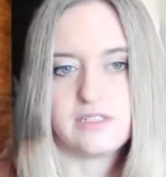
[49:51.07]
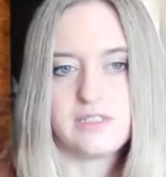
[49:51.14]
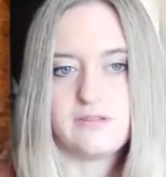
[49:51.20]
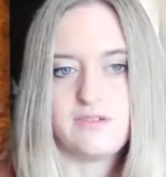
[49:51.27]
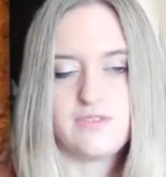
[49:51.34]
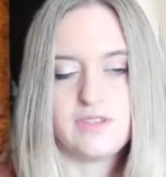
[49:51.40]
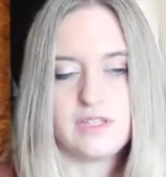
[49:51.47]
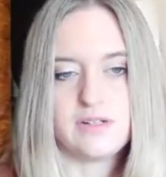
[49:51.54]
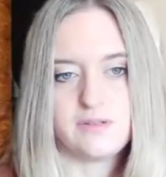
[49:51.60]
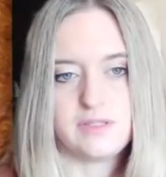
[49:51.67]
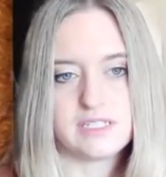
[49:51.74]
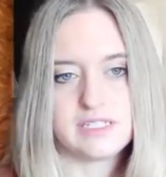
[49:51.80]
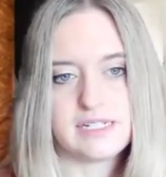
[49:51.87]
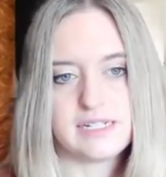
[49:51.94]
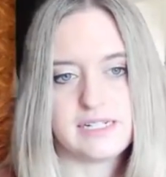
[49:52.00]
So even though the
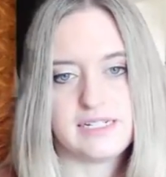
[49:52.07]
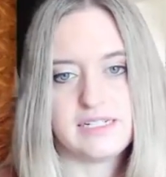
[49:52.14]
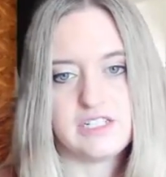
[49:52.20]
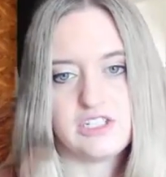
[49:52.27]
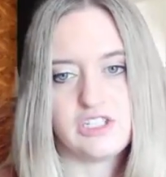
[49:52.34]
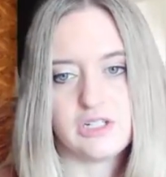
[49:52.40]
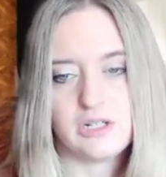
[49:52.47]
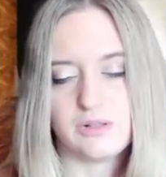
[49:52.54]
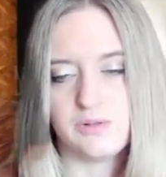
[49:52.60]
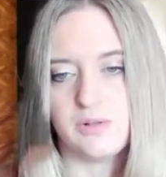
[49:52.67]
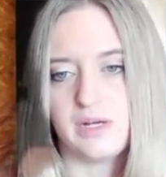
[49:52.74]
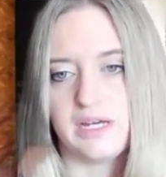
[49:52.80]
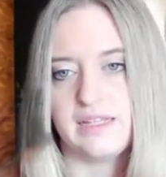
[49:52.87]
study did show